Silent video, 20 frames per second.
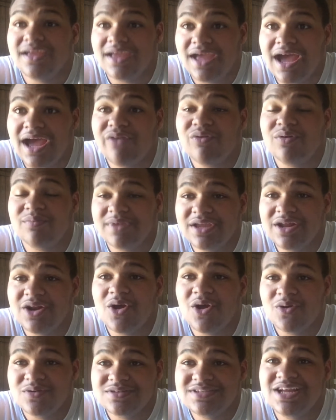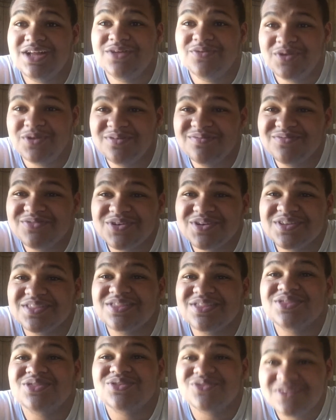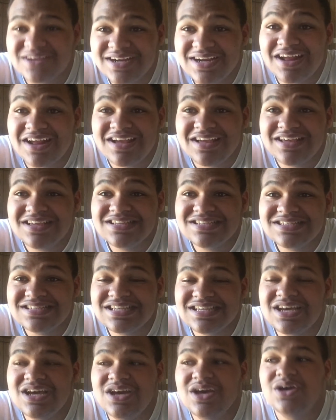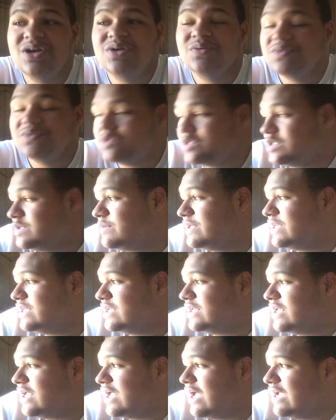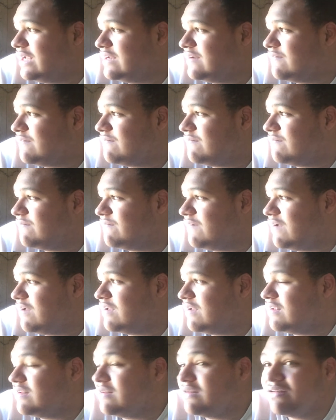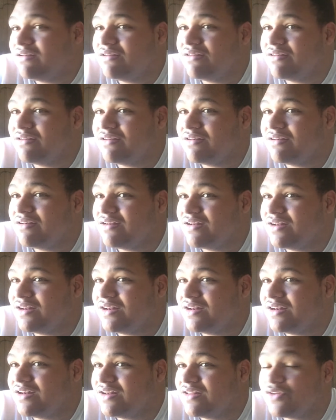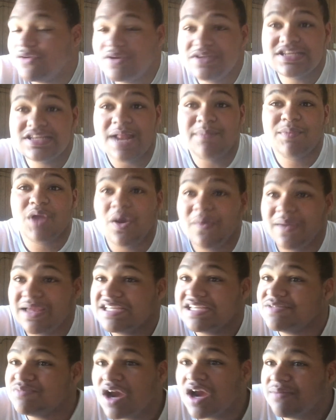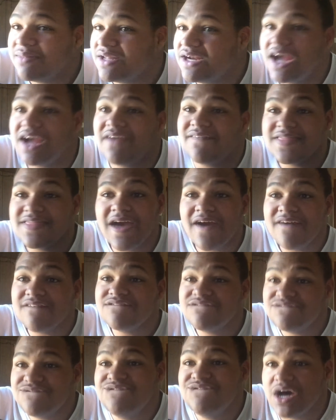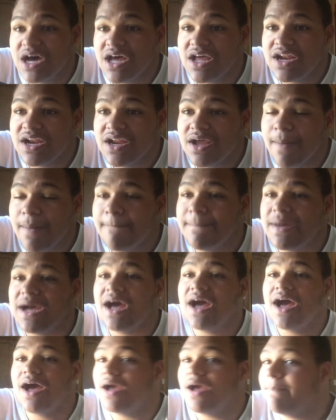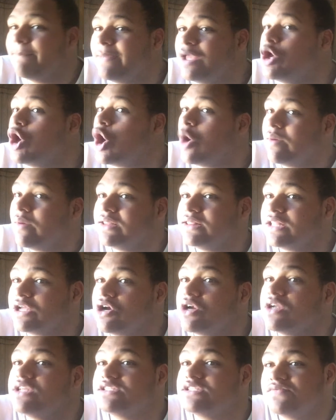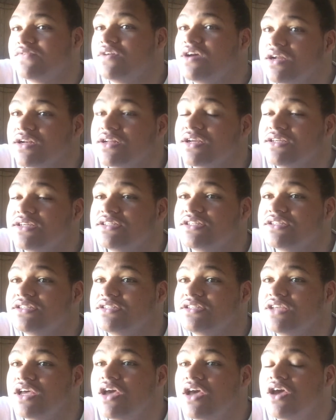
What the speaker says: I will be in a hotel room for 3 days. which would be kind of fun. The reason I'm going is probably not that fun, but me going there is fun because it's